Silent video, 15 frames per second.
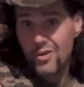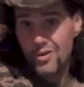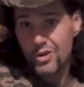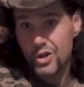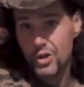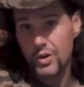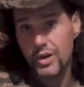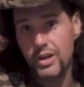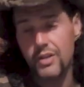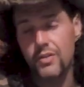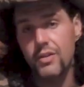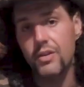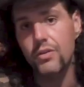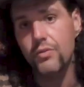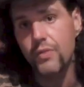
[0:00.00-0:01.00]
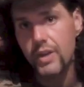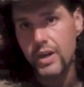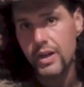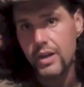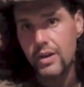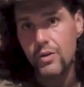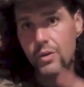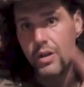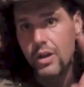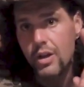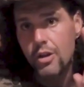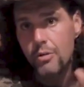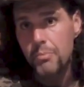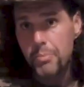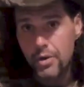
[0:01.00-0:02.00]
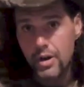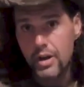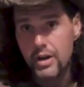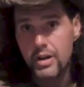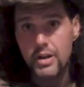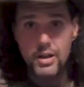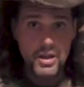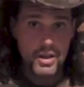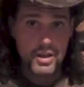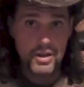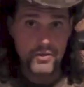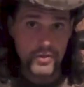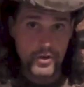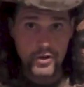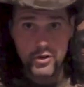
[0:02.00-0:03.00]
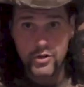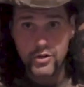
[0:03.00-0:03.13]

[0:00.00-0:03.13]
archery in this video, but if you're a